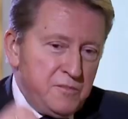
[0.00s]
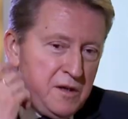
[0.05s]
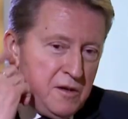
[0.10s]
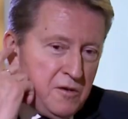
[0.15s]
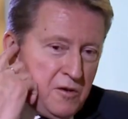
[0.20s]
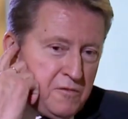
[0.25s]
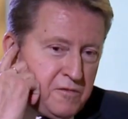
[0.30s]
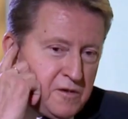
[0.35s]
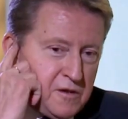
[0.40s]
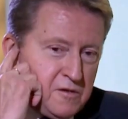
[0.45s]
be
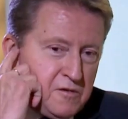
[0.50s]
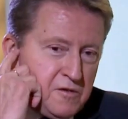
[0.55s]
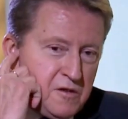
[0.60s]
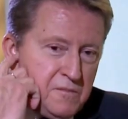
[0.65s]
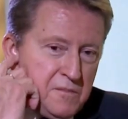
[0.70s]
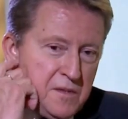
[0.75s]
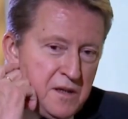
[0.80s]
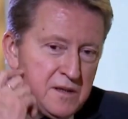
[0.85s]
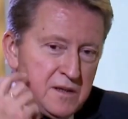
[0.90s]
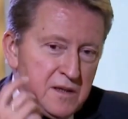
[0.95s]
offered to
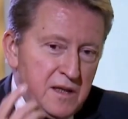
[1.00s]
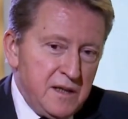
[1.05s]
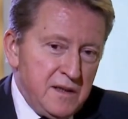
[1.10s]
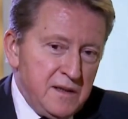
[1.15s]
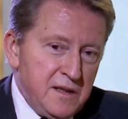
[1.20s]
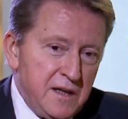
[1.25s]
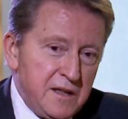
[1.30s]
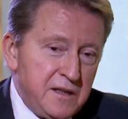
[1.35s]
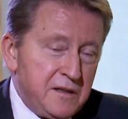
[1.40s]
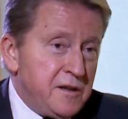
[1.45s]
a man. I
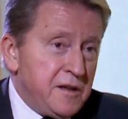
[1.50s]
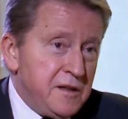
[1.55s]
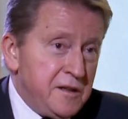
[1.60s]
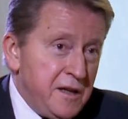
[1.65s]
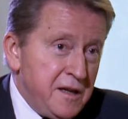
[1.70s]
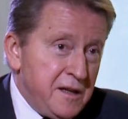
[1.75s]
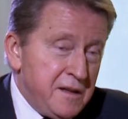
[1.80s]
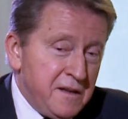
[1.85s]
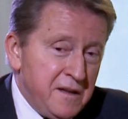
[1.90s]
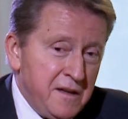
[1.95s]
like
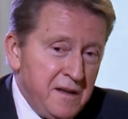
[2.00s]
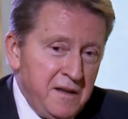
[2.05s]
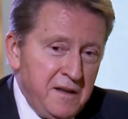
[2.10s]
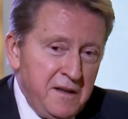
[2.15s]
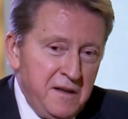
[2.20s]
reading.